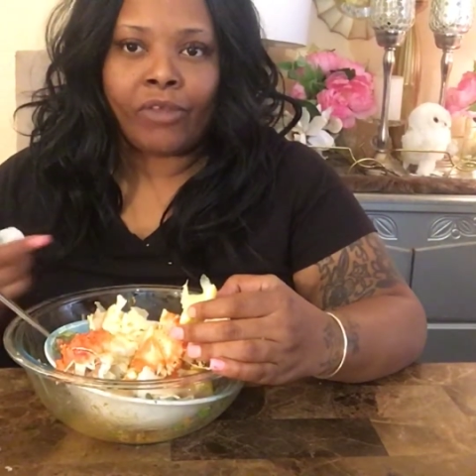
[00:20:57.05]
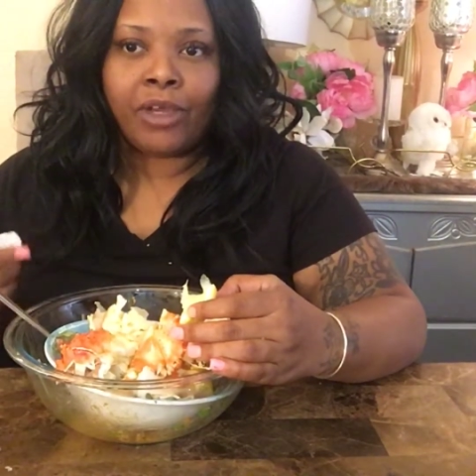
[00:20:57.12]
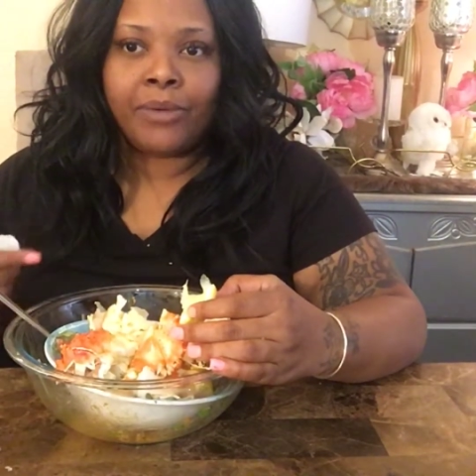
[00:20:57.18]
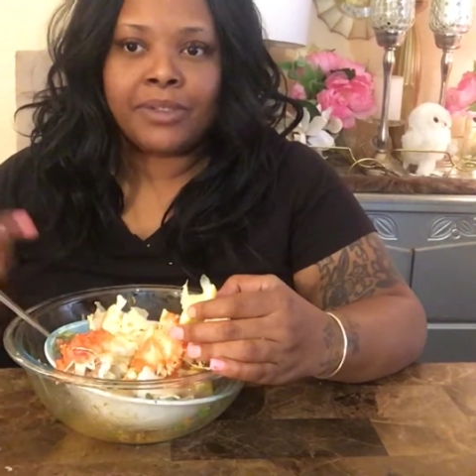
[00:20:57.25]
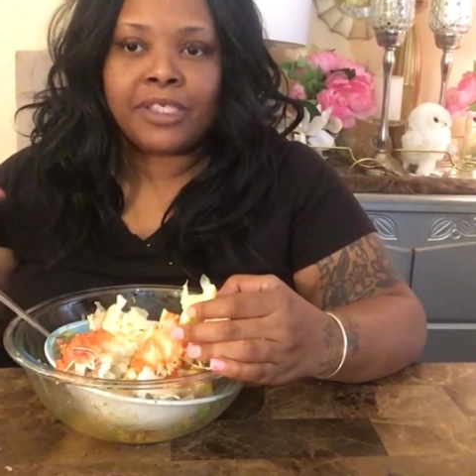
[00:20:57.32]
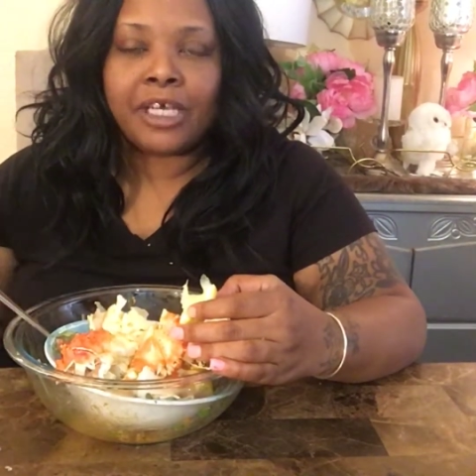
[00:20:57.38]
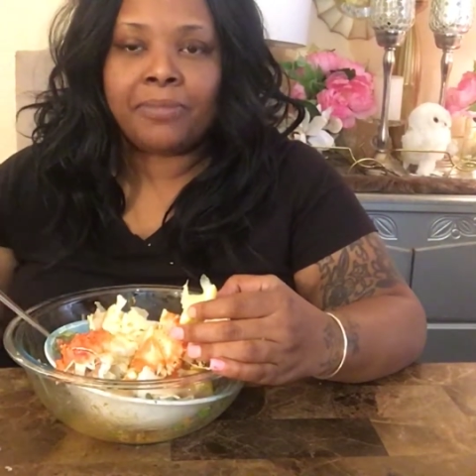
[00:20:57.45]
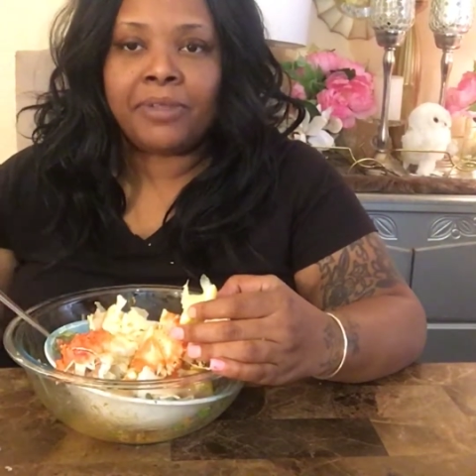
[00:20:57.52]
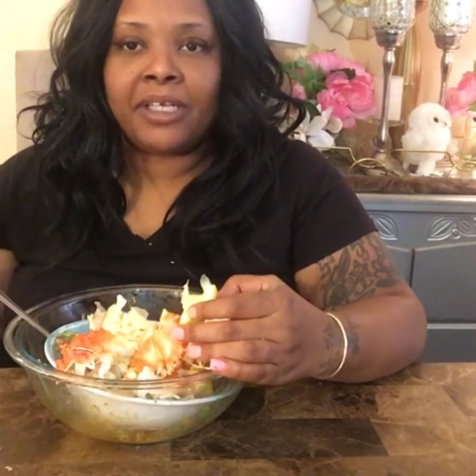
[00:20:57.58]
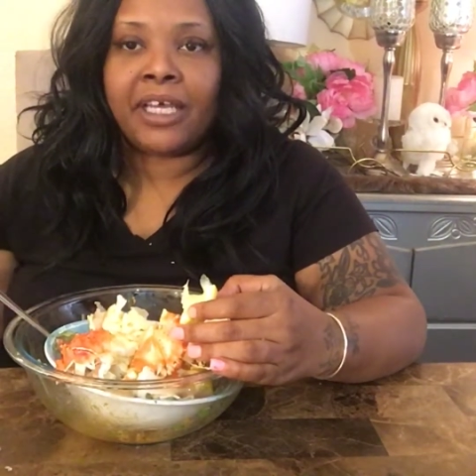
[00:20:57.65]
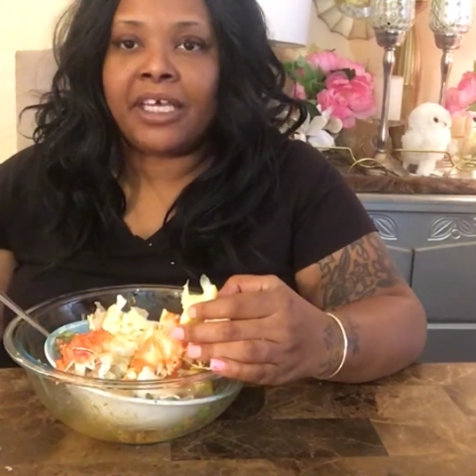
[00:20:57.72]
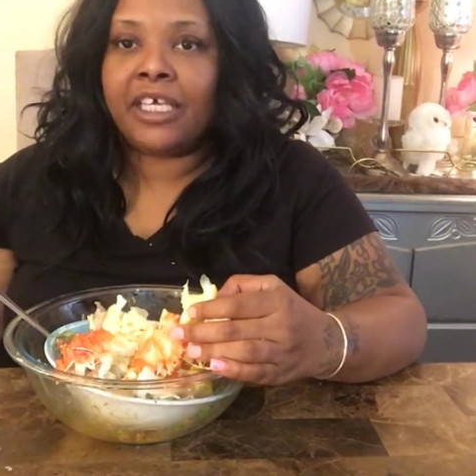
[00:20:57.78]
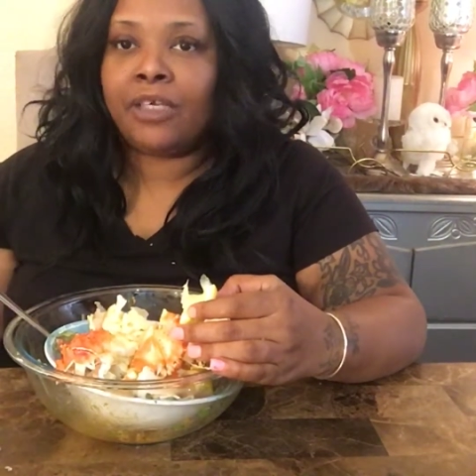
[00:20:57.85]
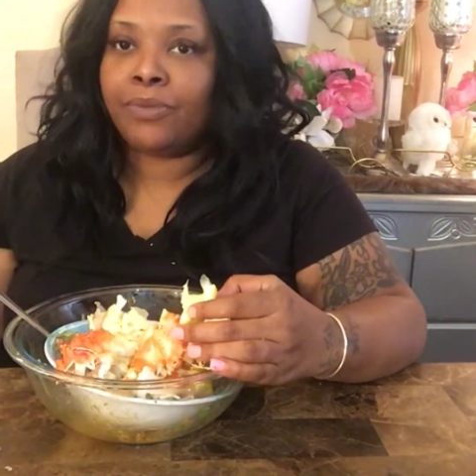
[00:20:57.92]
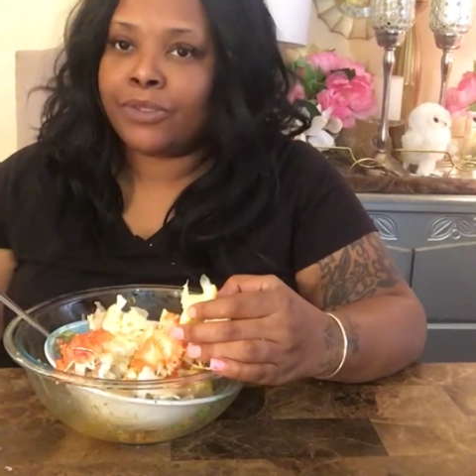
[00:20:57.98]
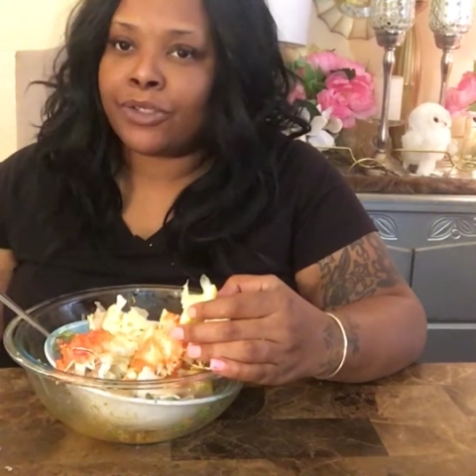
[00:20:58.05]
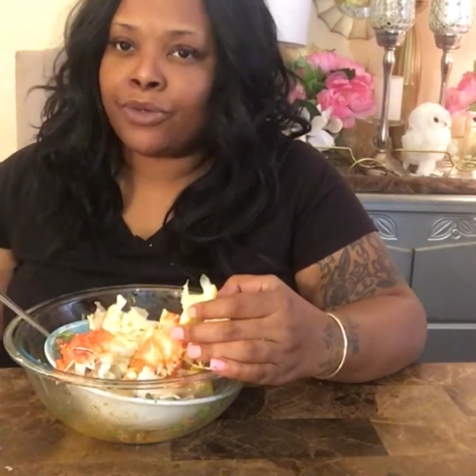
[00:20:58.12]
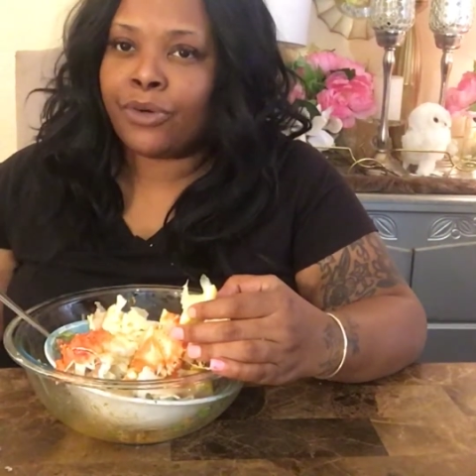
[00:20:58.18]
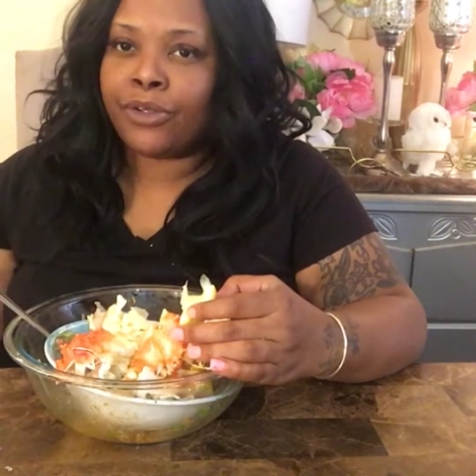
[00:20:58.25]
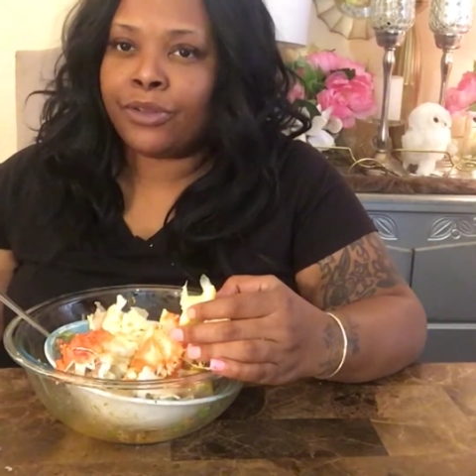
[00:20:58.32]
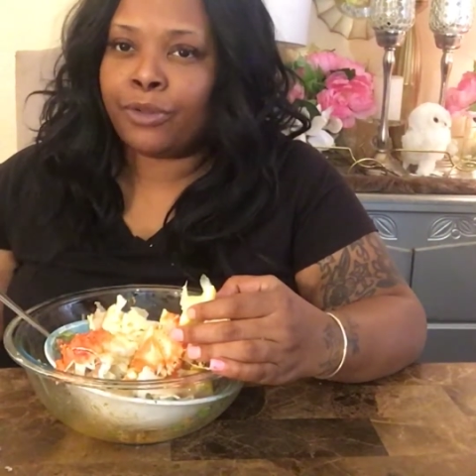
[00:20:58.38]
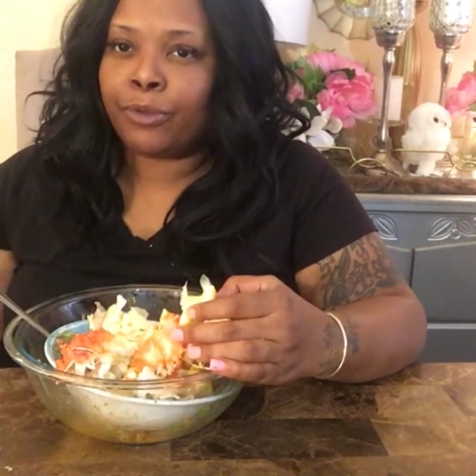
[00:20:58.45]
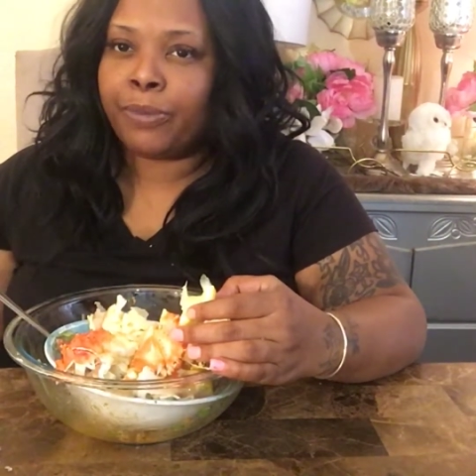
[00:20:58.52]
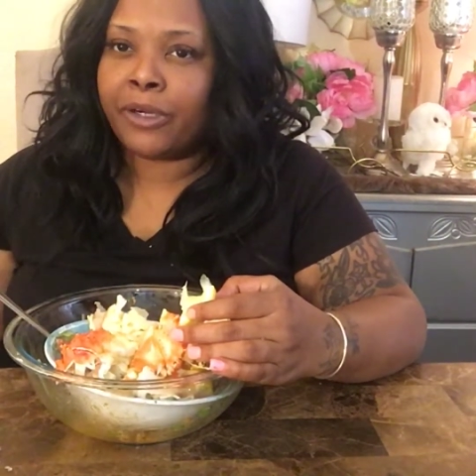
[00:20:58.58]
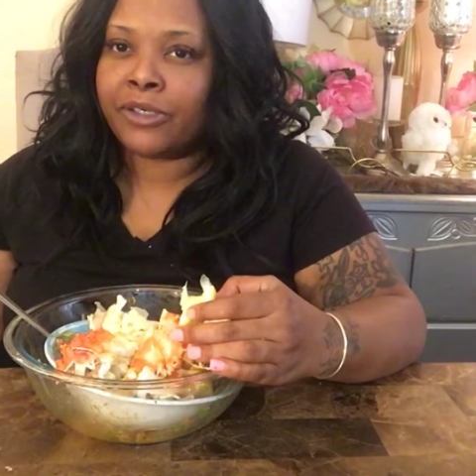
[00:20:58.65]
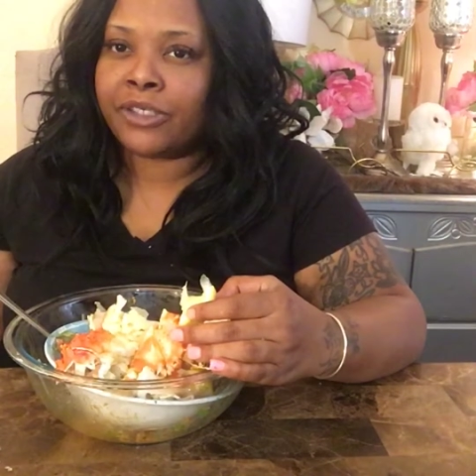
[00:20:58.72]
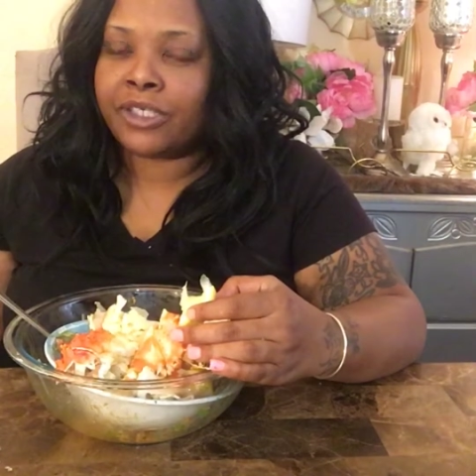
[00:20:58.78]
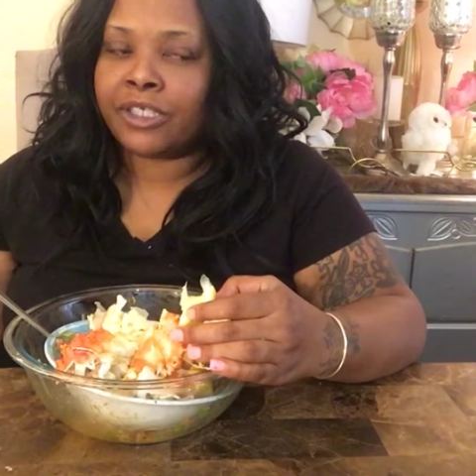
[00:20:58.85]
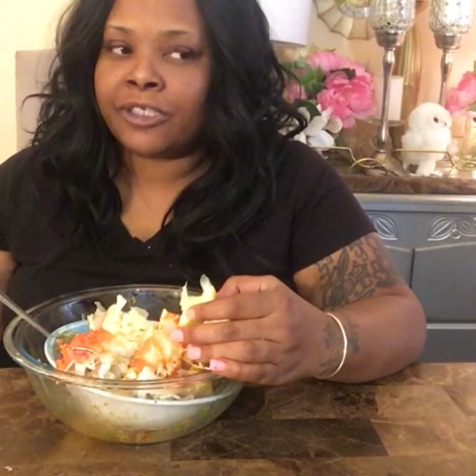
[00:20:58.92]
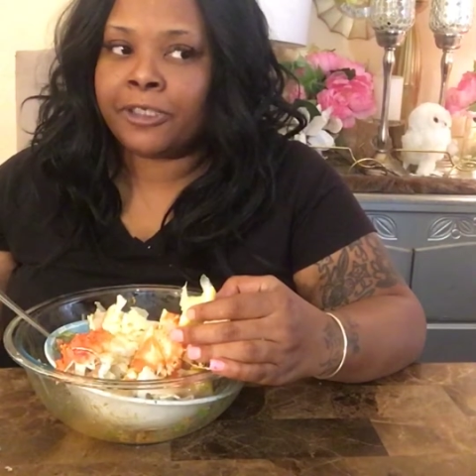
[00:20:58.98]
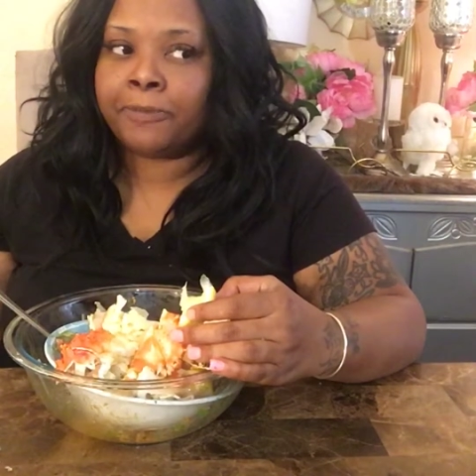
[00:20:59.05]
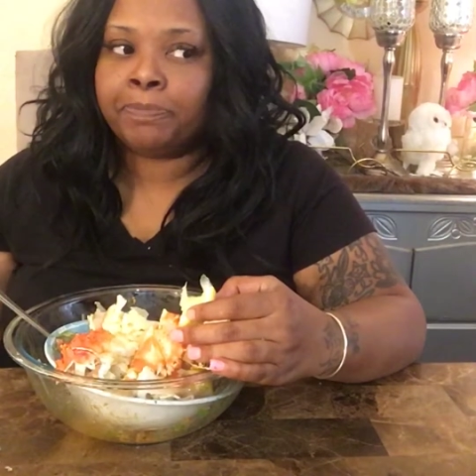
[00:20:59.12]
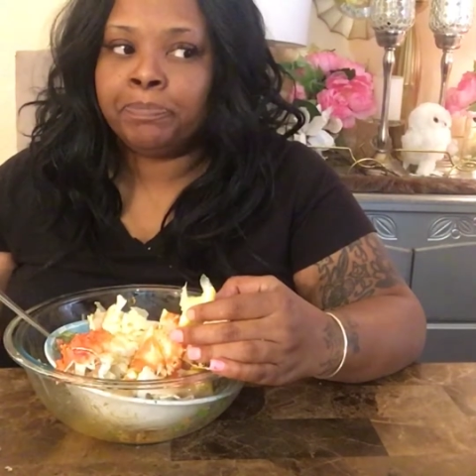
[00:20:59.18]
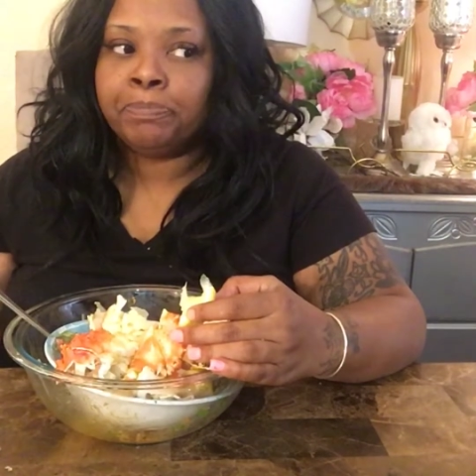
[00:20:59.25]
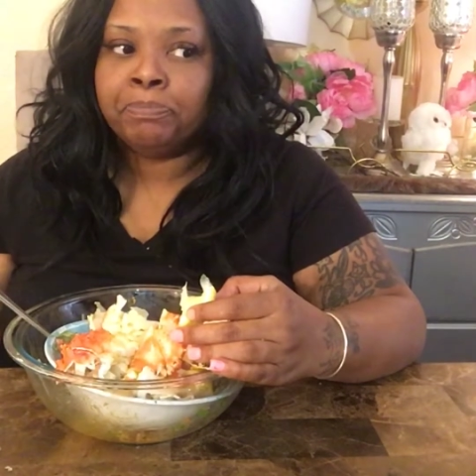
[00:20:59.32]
It was something that he was going through personally,